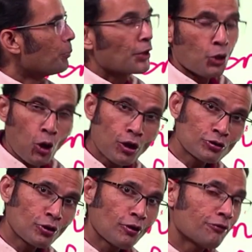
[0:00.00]

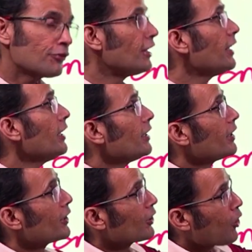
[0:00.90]
because of the
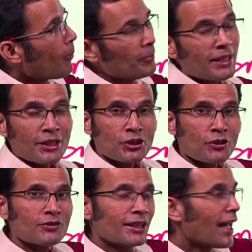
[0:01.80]

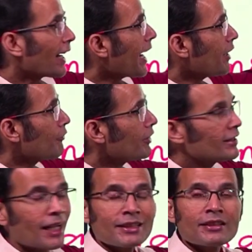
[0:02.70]
combination of the ligand
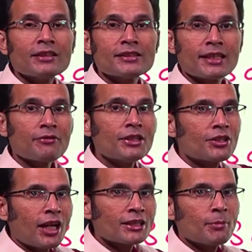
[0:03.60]
with that seven
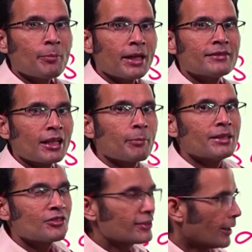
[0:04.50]
transmembrane
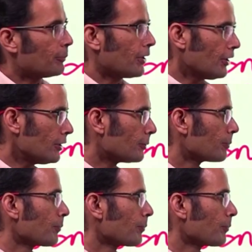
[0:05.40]
segments receptor,